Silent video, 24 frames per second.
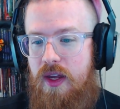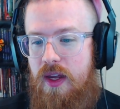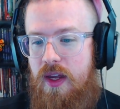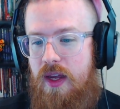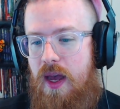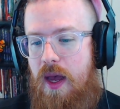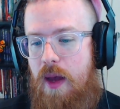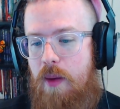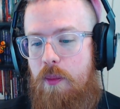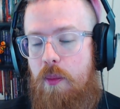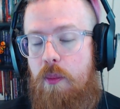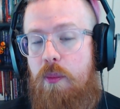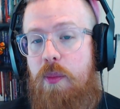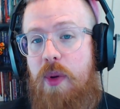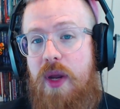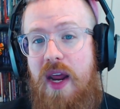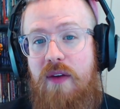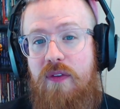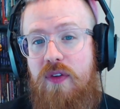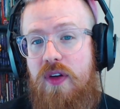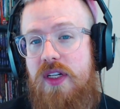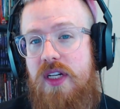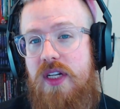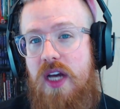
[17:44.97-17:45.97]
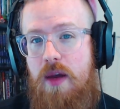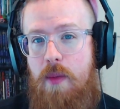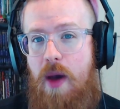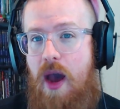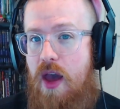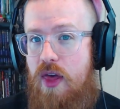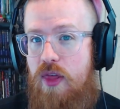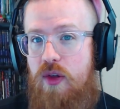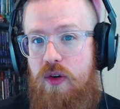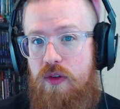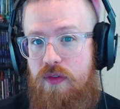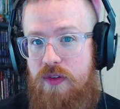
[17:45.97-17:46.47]
But every time
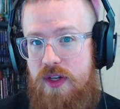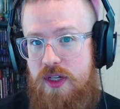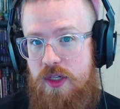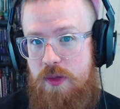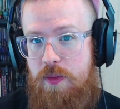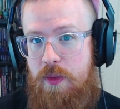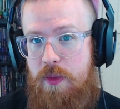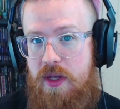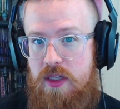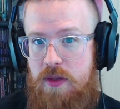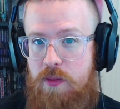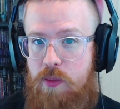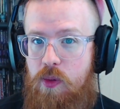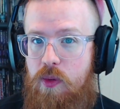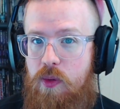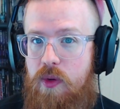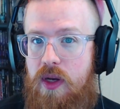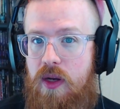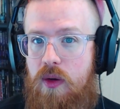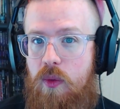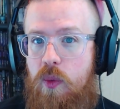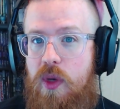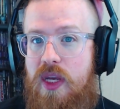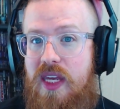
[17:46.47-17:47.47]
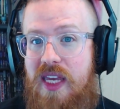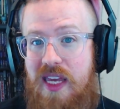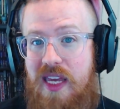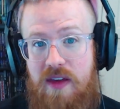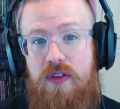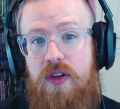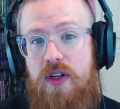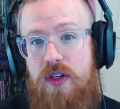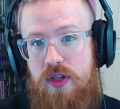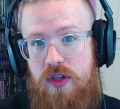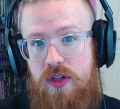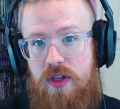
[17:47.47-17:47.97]
either of us spends a point, we give
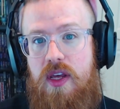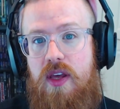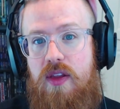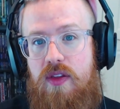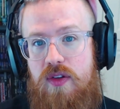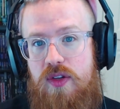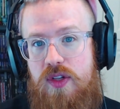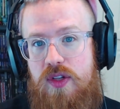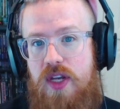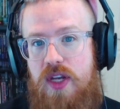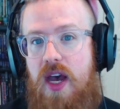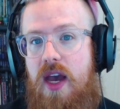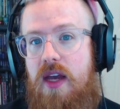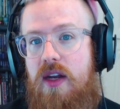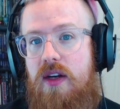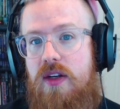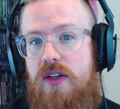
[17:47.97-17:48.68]
it to the other side.